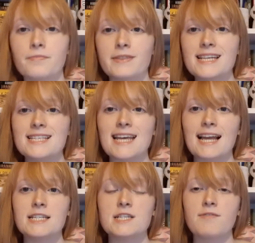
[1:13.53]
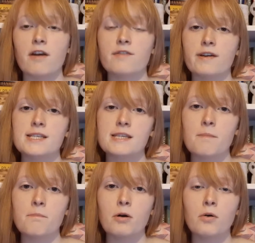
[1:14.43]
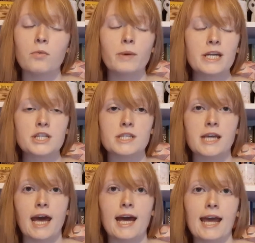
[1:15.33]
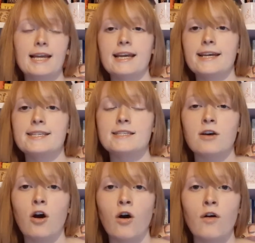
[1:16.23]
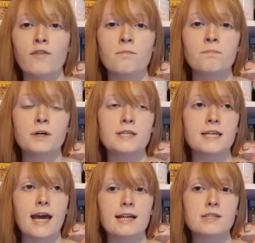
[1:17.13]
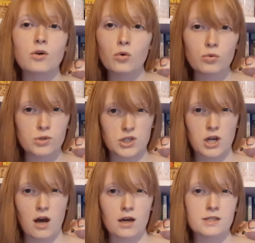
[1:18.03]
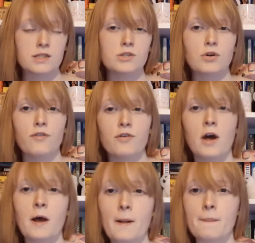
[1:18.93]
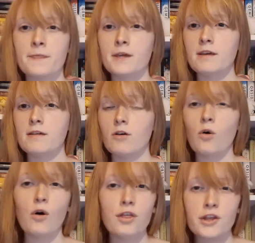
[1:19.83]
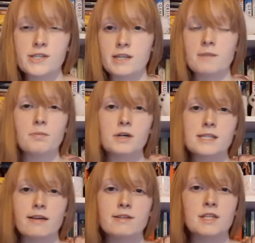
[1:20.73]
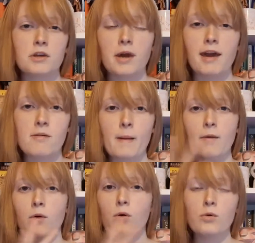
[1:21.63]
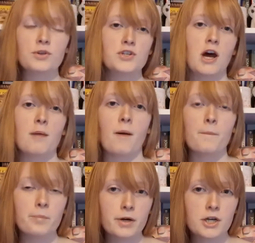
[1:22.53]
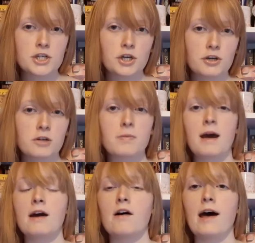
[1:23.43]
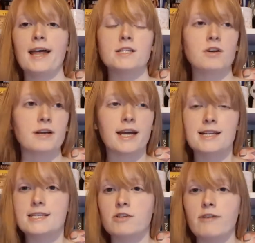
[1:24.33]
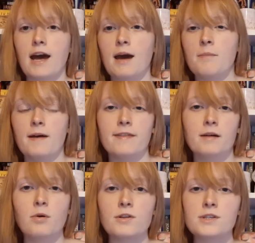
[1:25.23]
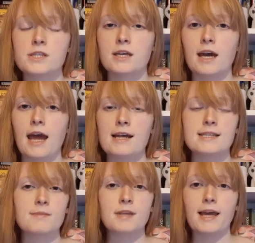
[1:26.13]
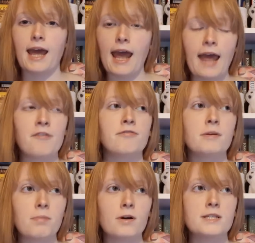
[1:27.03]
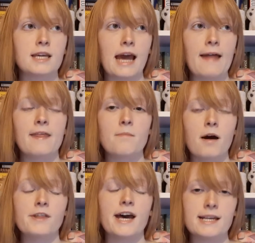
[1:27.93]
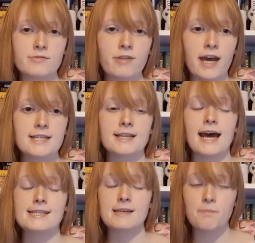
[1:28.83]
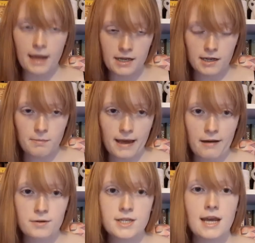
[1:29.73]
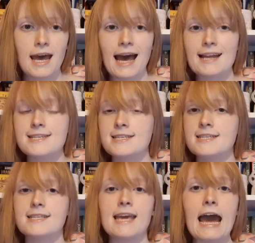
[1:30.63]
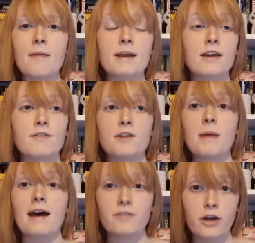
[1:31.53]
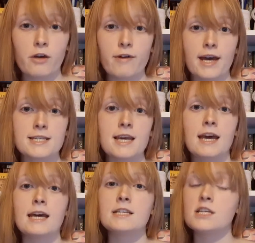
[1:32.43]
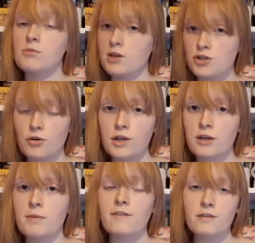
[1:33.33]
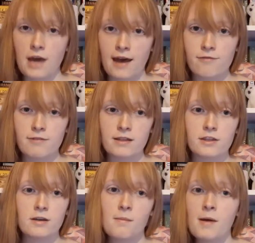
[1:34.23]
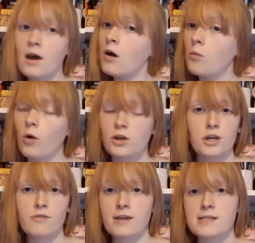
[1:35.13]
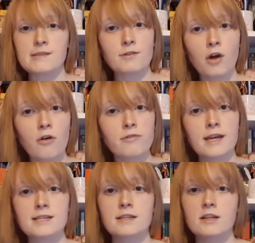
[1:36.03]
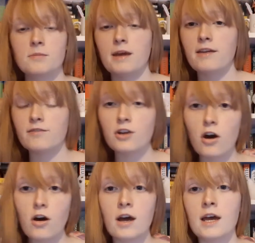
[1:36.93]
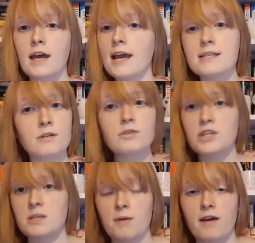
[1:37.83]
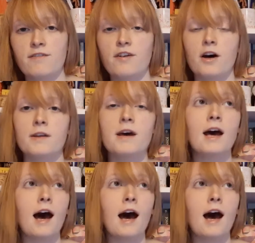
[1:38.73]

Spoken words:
This challenge is very, very simple. We just get a list of Bookternet's all-stars, sort of the authors and the book series that you hear about all the time on BookTube and on Instagram, and they're ones that it seems like everybody and their mother has read and has an opinion about. And it's just to see how many of them have you read. Did you enjoy them if you have read them? What are your reasons for not reading them? If not, it's all just a bit of fun.